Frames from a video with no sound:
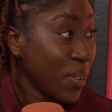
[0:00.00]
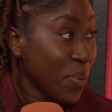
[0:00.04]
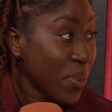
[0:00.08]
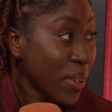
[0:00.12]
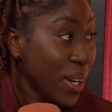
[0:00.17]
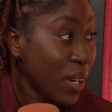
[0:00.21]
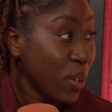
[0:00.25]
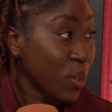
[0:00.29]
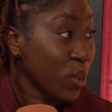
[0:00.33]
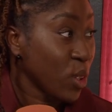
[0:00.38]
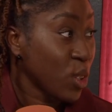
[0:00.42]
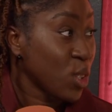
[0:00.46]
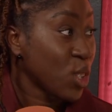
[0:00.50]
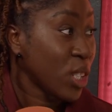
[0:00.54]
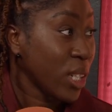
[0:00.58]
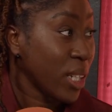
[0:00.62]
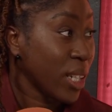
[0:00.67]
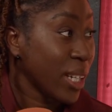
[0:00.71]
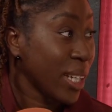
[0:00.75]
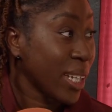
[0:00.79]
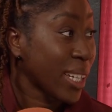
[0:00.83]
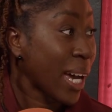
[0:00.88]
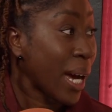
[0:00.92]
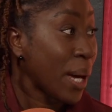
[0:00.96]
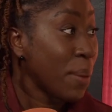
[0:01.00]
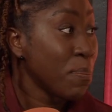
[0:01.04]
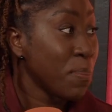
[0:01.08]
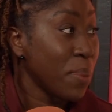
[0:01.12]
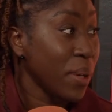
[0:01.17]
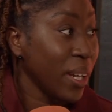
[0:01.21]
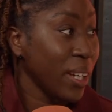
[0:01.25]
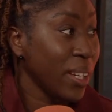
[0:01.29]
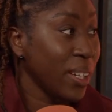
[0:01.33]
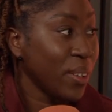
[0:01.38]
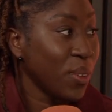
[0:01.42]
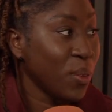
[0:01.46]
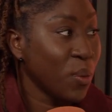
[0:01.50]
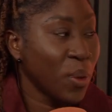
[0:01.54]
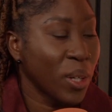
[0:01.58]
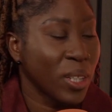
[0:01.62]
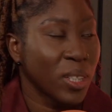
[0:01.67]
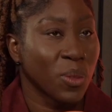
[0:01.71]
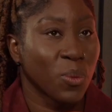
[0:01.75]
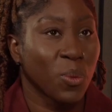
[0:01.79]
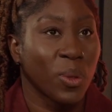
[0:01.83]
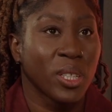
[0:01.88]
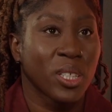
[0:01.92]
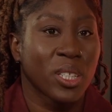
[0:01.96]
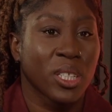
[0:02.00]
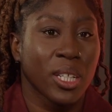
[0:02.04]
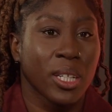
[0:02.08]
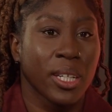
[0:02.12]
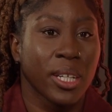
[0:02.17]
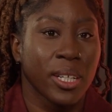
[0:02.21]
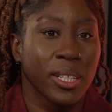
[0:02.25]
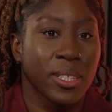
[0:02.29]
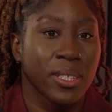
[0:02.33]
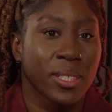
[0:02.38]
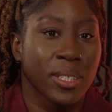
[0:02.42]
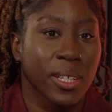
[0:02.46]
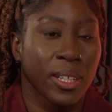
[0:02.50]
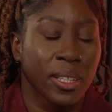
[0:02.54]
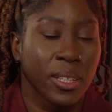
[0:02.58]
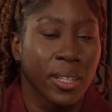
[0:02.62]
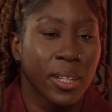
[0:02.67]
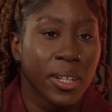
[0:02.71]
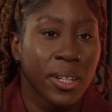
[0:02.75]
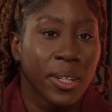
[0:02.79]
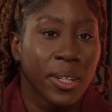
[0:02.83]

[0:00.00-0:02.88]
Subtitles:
how good she can be when she is. And